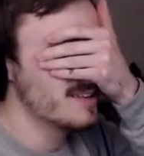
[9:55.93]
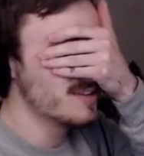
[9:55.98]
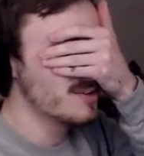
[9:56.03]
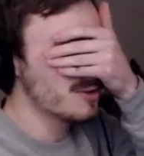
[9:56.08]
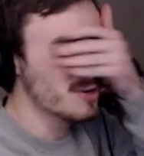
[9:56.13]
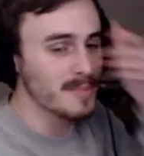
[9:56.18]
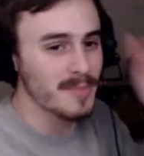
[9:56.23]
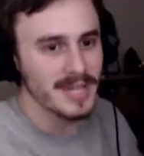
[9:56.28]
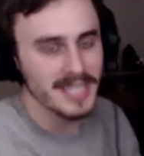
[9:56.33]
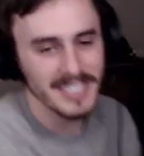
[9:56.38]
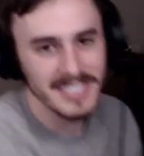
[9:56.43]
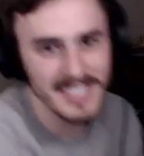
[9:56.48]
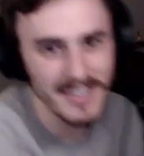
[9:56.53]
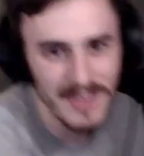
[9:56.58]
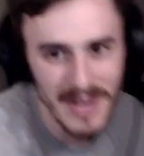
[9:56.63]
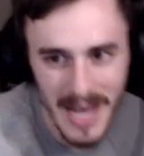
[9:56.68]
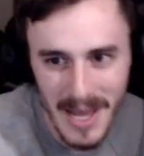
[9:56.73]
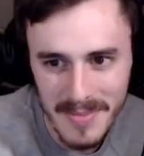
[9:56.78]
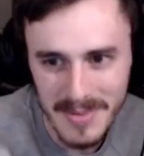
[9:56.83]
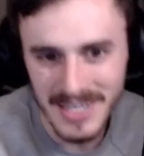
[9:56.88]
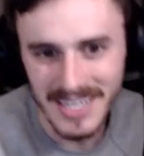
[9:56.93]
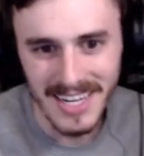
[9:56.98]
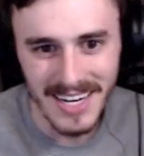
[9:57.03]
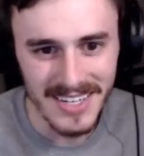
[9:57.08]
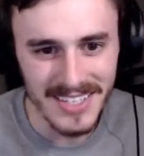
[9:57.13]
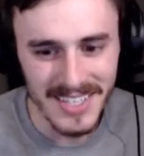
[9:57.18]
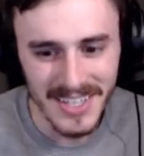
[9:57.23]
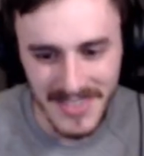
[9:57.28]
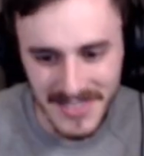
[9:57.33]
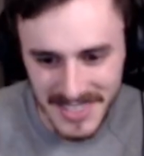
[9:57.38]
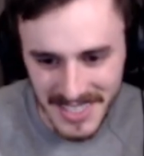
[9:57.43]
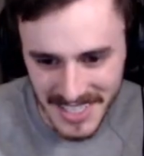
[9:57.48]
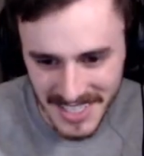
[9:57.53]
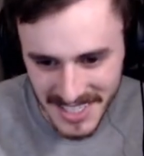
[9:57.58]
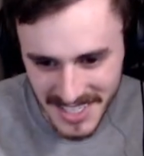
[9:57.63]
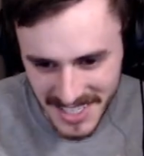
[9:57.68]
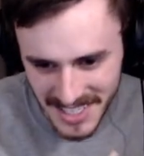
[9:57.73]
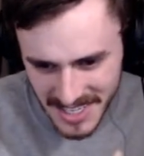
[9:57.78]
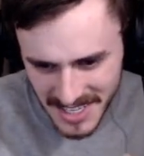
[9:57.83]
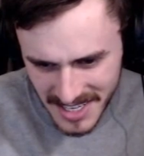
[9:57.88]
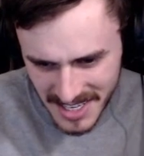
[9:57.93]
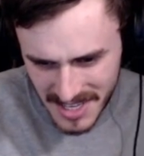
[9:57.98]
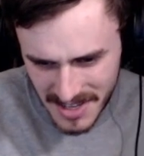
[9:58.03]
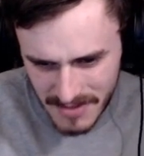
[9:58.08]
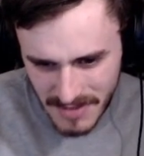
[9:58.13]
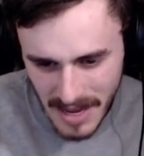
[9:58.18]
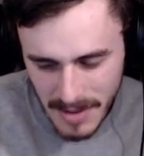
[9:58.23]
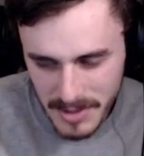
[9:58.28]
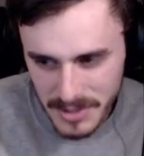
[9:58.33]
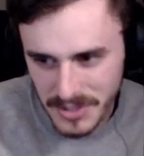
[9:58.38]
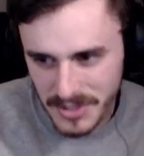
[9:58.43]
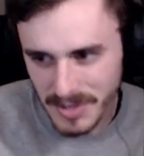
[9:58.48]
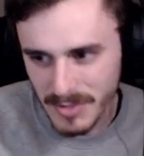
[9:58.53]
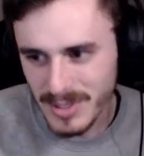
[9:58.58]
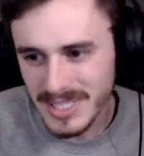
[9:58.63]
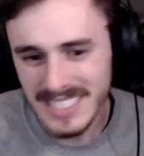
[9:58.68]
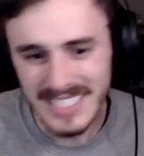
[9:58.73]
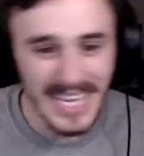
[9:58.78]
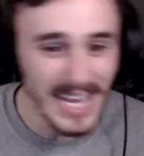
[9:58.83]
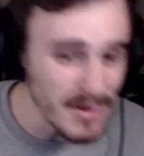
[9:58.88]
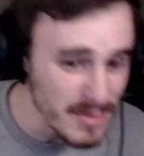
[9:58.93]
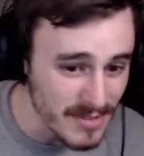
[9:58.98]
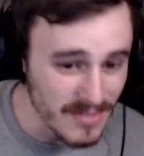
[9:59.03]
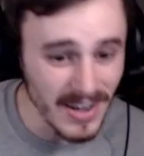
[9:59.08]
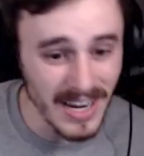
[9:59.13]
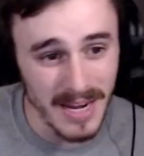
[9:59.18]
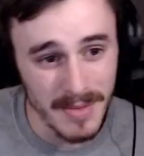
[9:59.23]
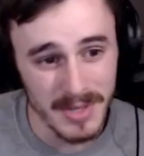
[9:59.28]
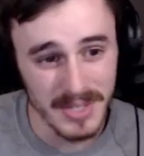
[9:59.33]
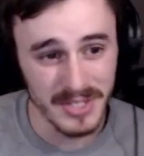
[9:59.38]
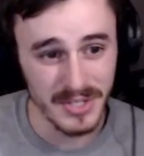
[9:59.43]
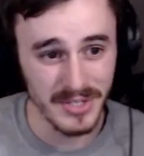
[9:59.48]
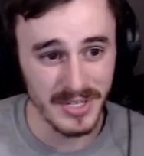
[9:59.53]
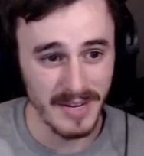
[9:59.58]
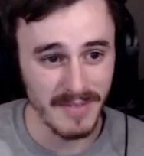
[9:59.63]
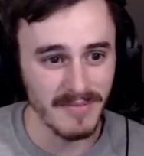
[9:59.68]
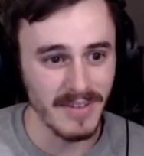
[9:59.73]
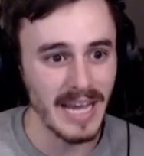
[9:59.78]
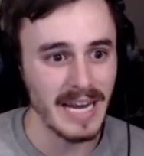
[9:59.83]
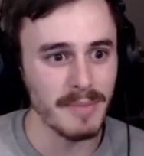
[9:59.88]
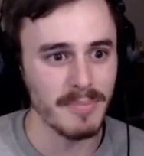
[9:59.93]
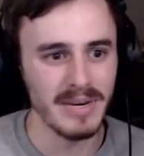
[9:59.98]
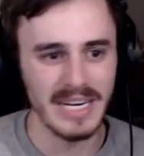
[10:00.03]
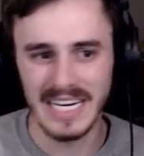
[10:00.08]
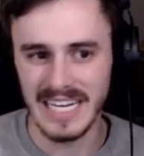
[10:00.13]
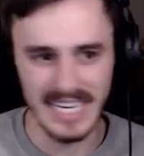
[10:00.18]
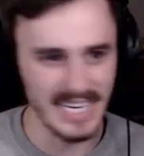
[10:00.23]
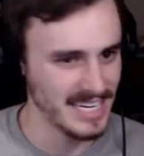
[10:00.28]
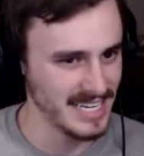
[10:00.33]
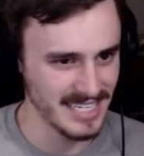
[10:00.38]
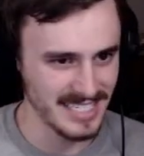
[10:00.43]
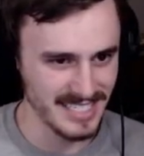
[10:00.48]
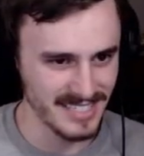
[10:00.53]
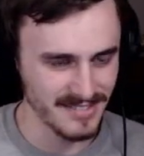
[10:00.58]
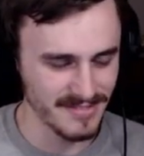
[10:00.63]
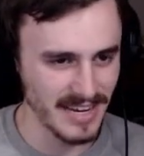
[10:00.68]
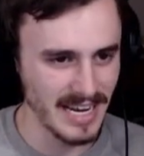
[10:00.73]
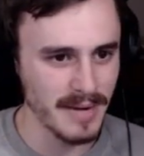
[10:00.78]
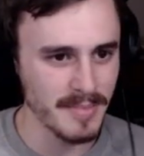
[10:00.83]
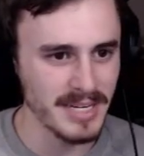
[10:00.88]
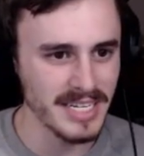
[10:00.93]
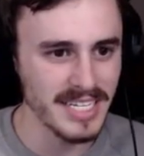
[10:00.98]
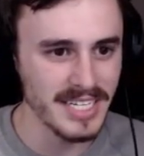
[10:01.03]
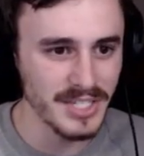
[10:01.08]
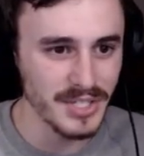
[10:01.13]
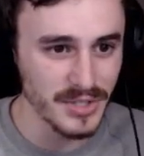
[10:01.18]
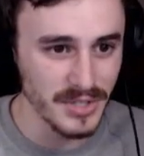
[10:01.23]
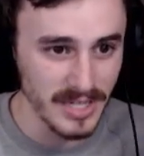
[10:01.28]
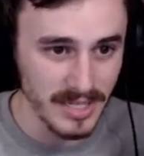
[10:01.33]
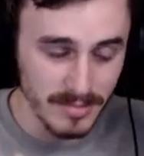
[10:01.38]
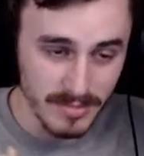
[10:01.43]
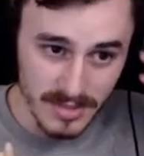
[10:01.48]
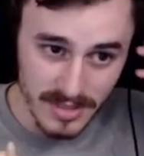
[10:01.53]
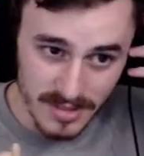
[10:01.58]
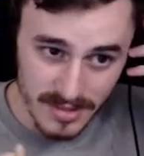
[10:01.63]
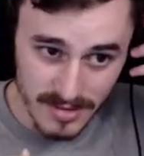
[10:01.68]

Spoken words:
Or it might just never happen. I don't know. Vibe stream. We stay with Vibe stream. Vibe D. Vitamin D streams.